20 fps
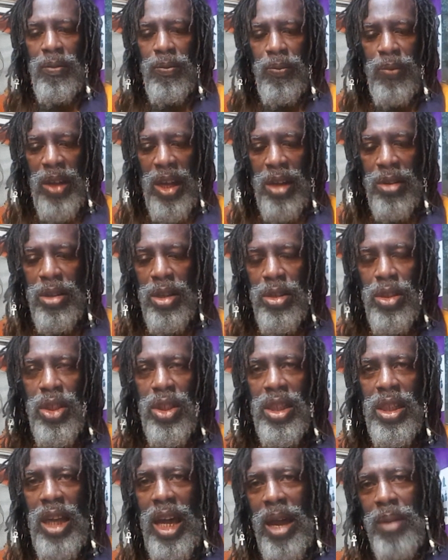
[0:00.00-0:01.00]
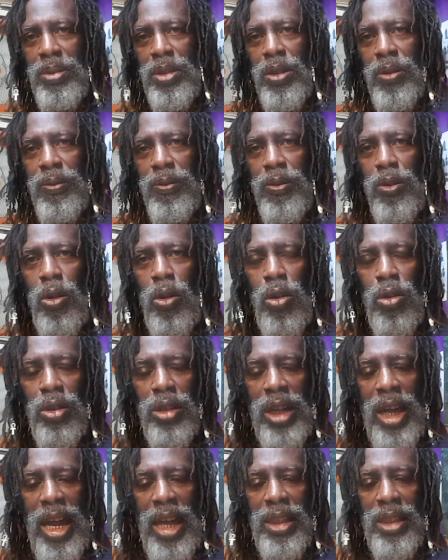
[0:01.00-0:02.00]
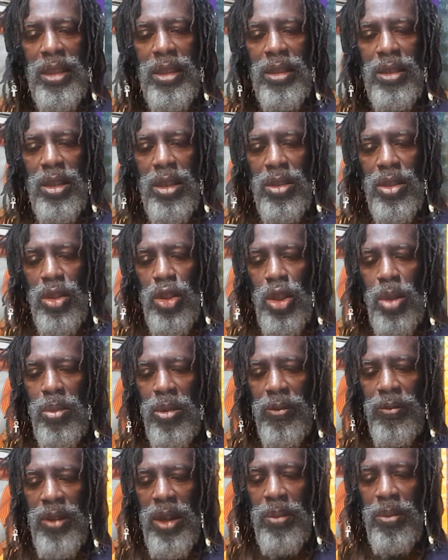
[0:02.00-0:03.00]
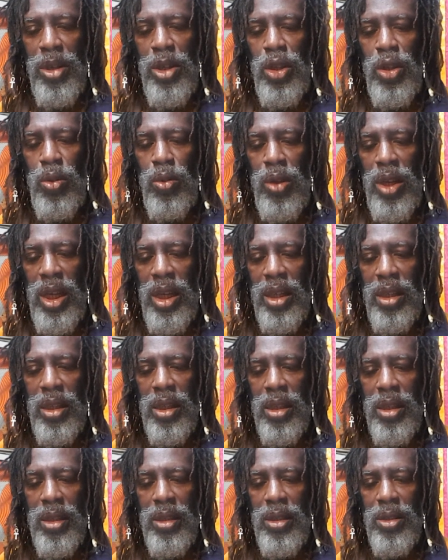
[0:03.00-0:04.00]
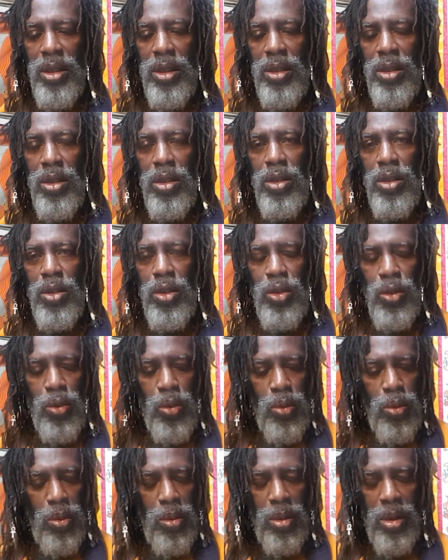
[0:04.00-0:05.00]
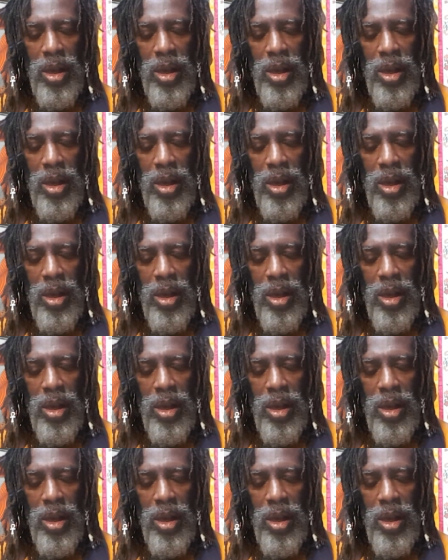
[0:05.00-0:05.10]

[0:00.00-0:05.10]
Various types of ORGONITEs, some of them are unique to